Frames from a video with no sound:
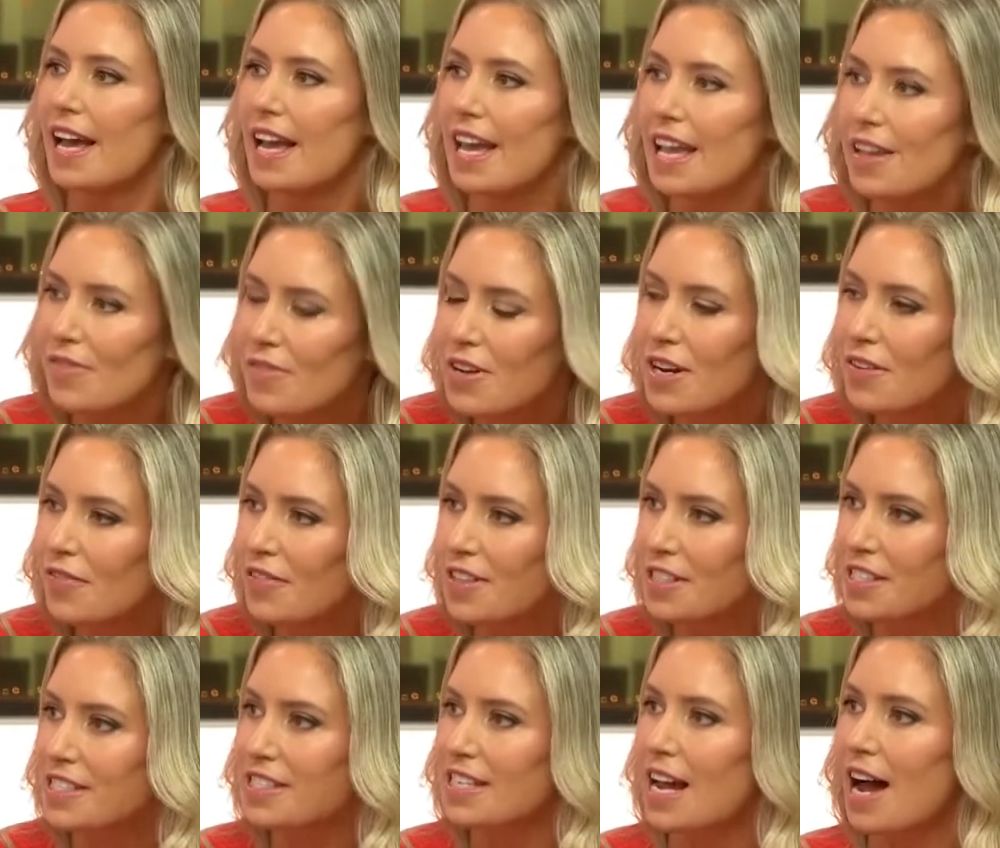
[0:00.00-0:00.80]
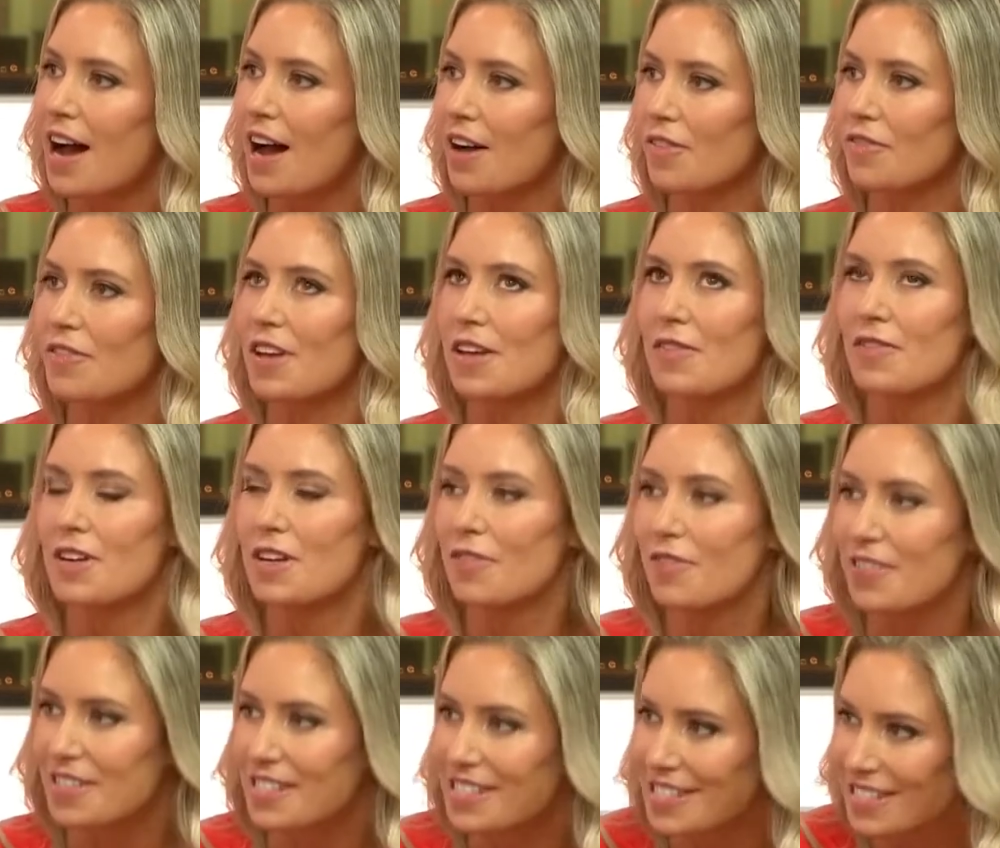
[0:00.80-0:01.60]
even if it's tough, even
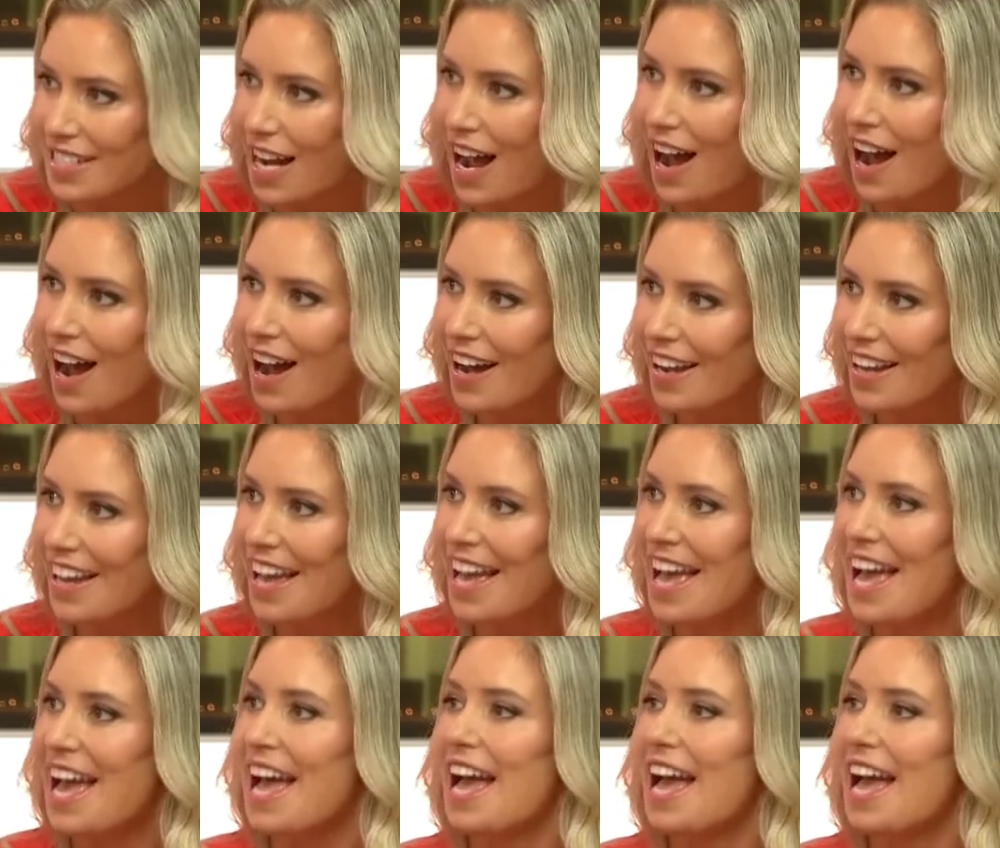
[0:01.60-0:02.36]
if it's dark,